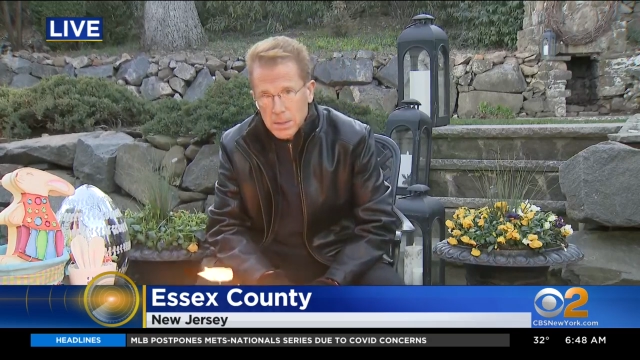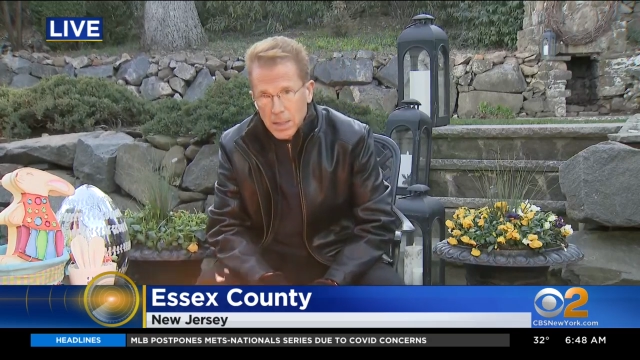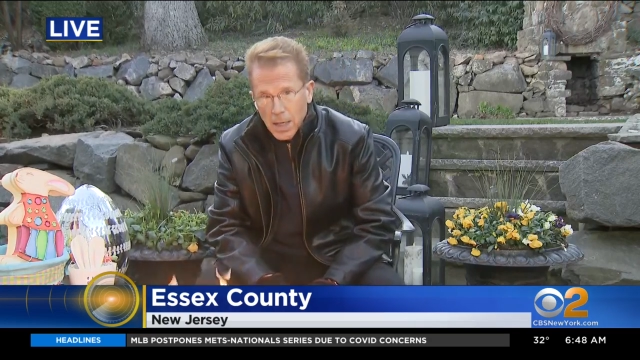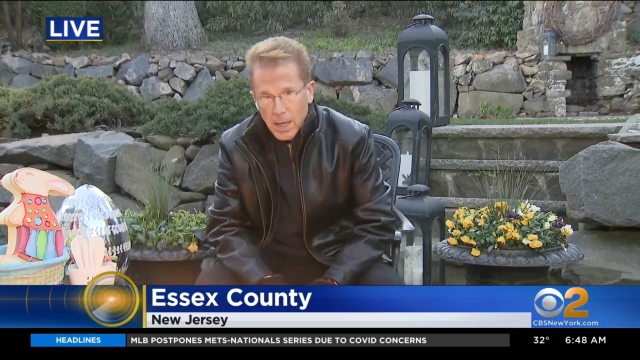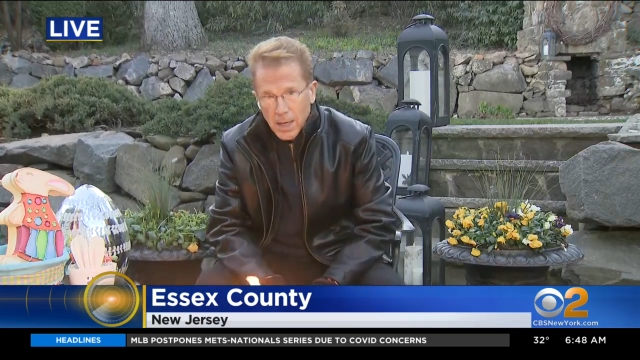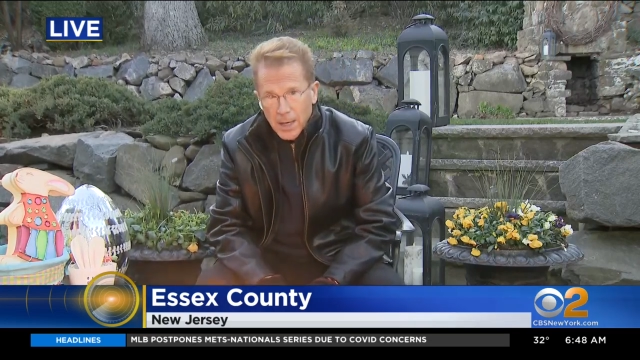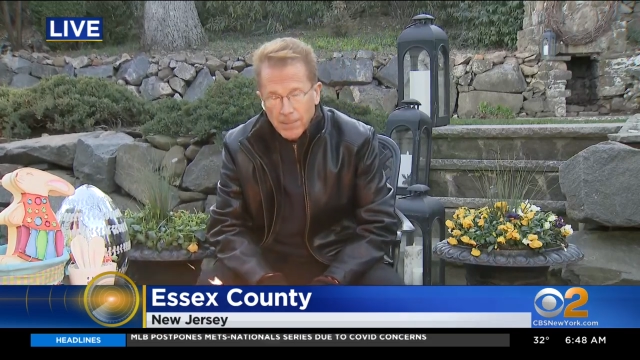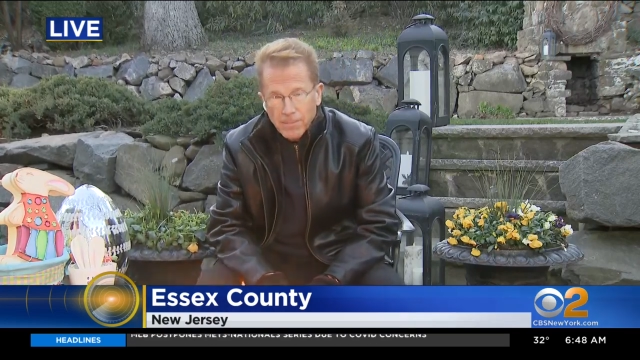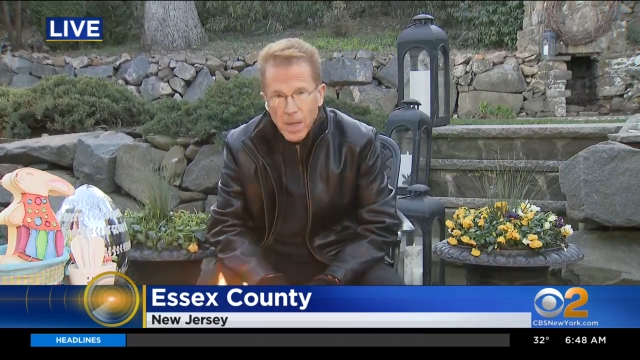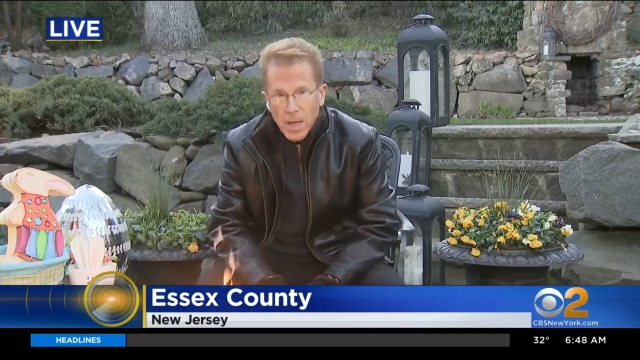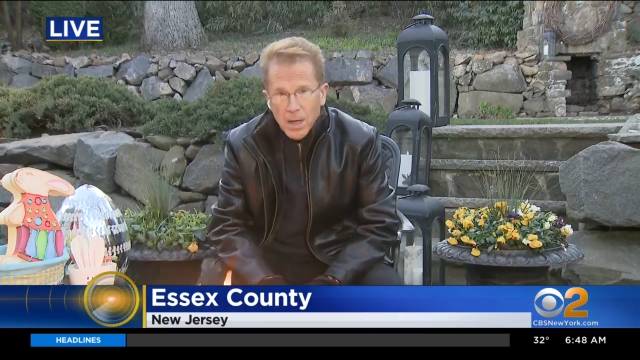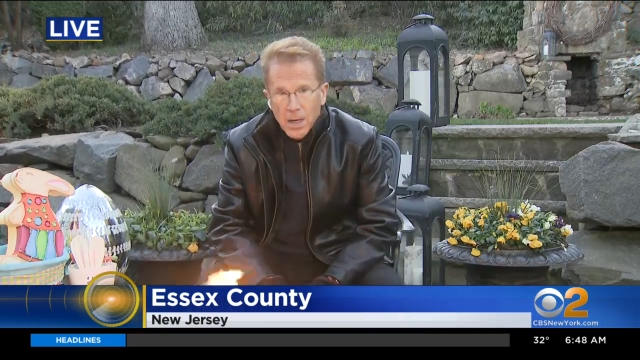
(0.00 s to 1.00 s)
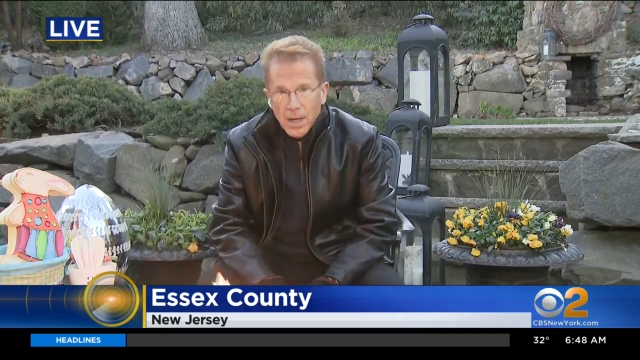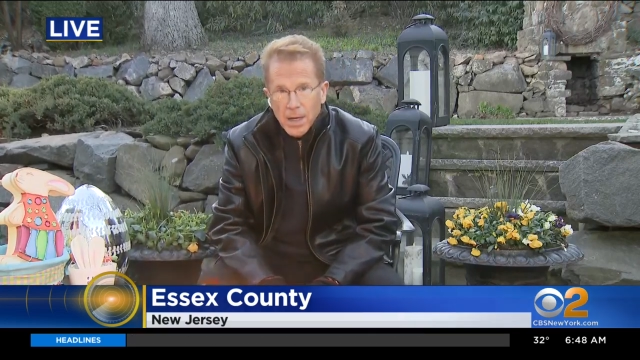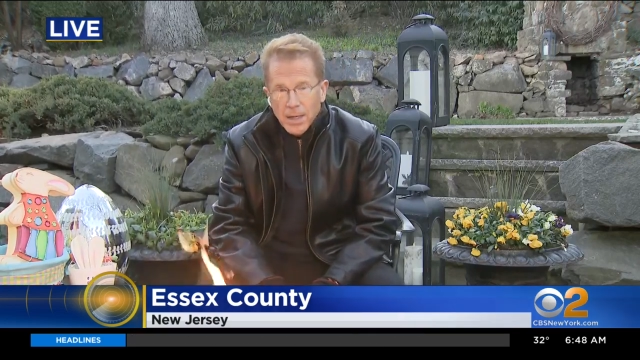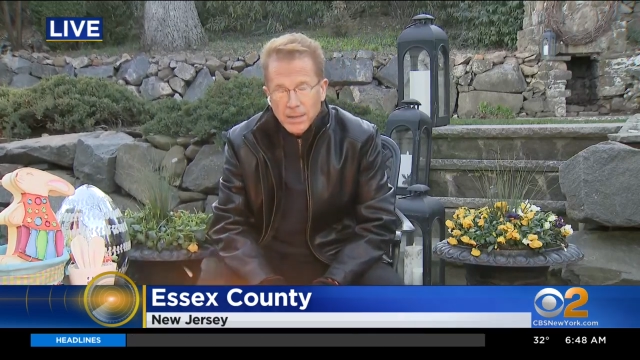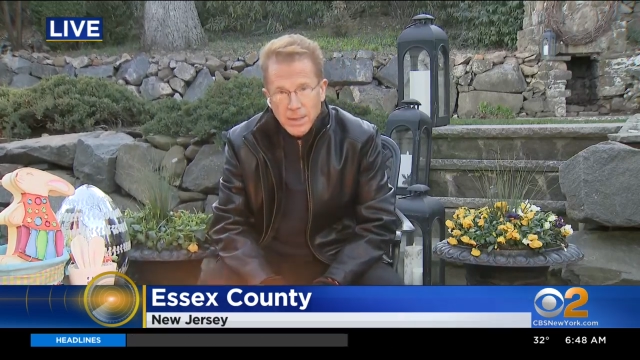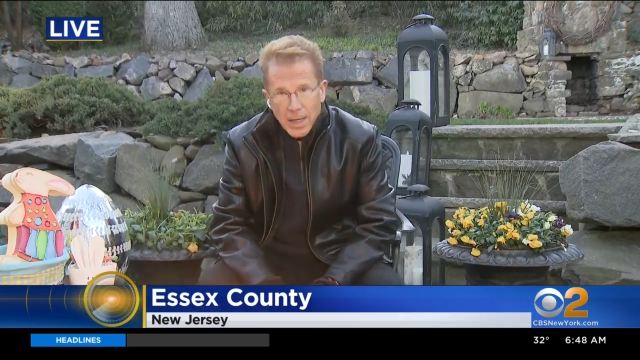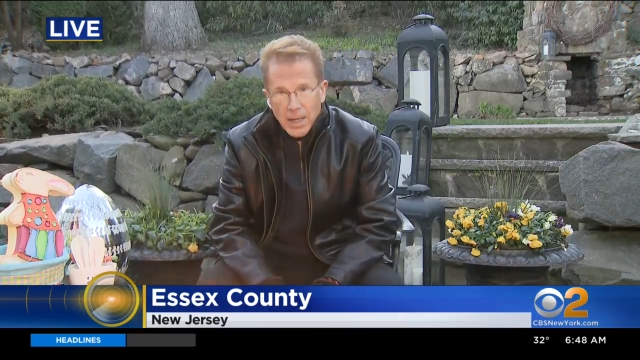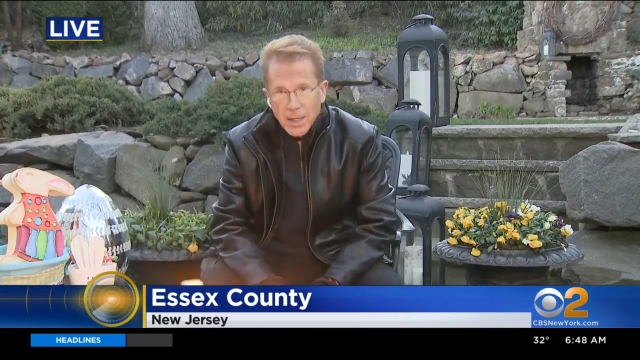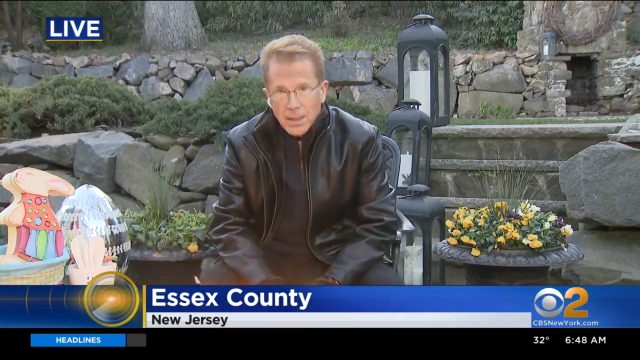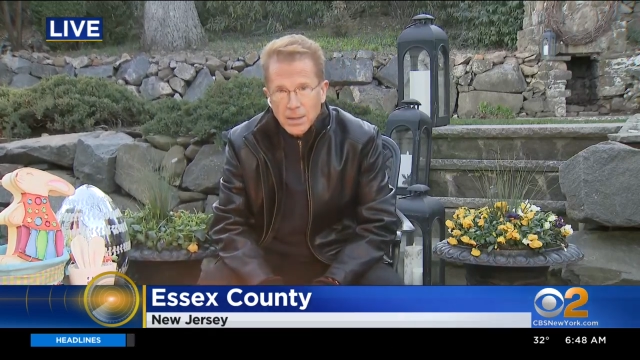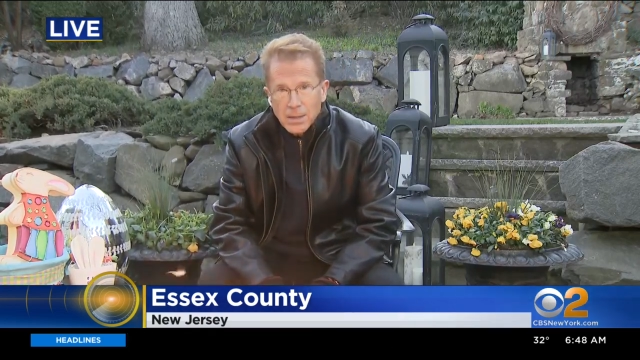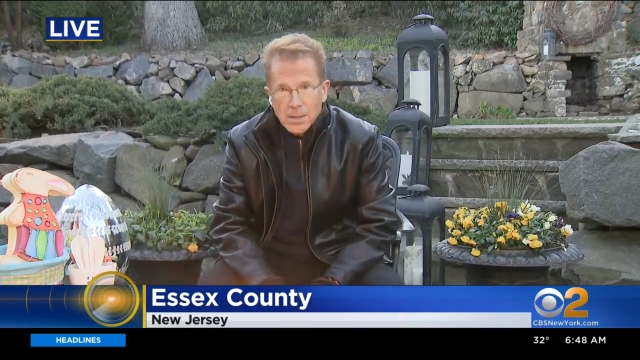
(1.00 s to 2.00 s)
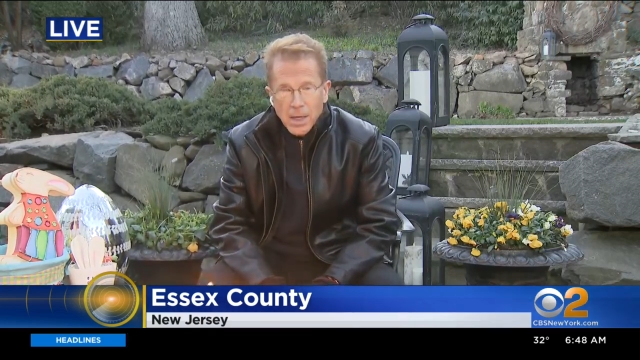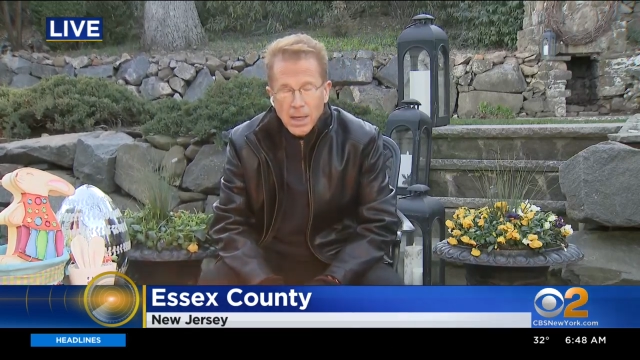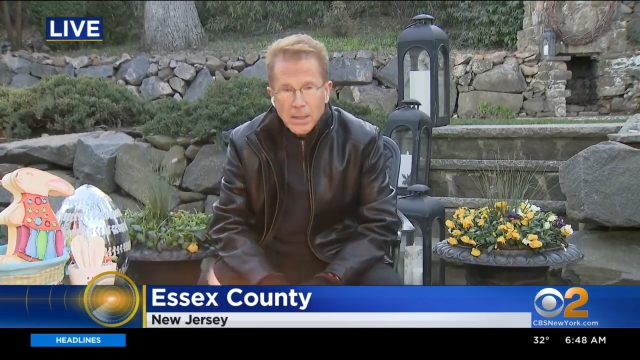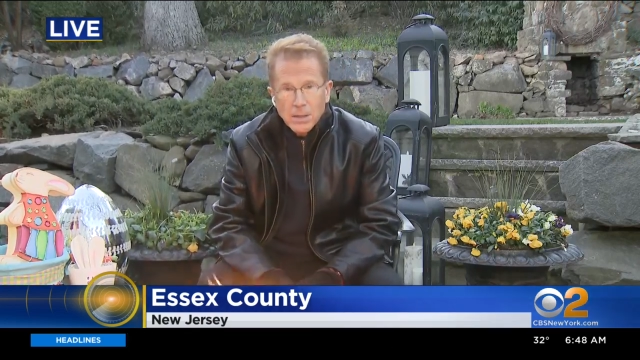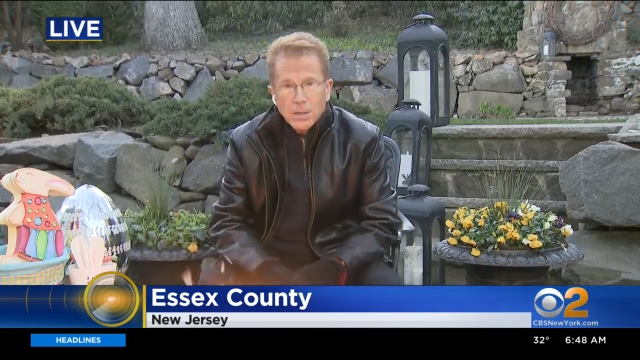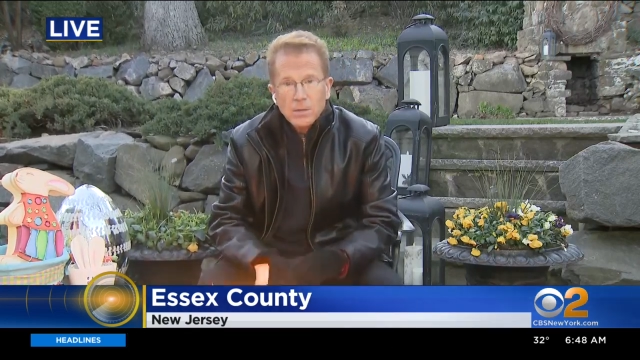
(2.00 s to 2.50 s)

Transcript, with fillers: Day, a day designed